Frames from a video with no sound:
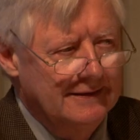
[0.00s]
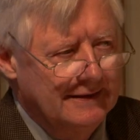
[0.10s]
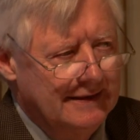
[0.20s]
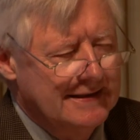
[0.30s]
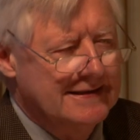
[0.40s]

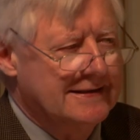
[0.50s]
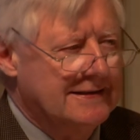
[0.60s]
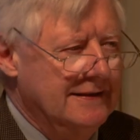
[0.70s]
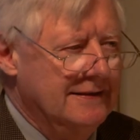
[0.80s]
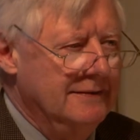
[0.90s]
this
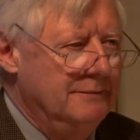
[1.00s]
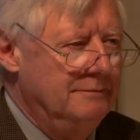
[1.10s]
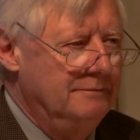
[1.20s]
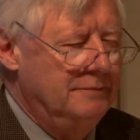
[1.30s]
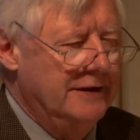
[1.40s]

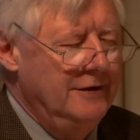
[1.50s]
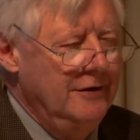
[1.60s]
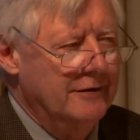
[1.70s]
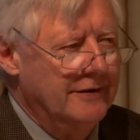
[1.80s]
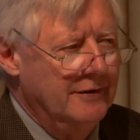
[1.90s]

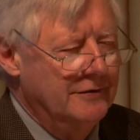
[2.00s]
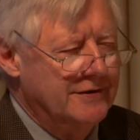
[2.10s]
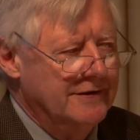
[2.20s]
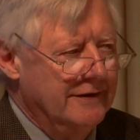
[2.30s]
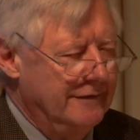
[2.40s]
peculiar
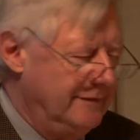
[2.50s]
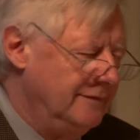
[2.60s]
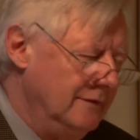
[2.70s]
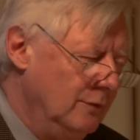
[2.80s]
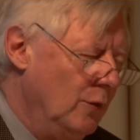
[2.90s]
notion of
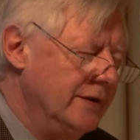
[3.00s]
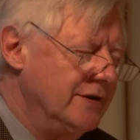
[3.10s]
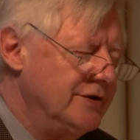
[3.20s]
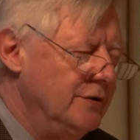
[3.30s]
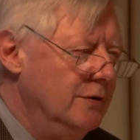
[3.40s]
one
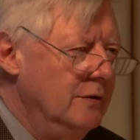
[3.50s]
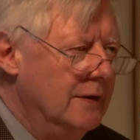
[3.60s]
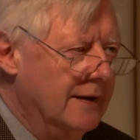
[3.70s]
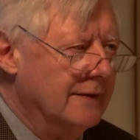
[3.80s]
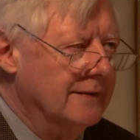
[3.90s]
shoe or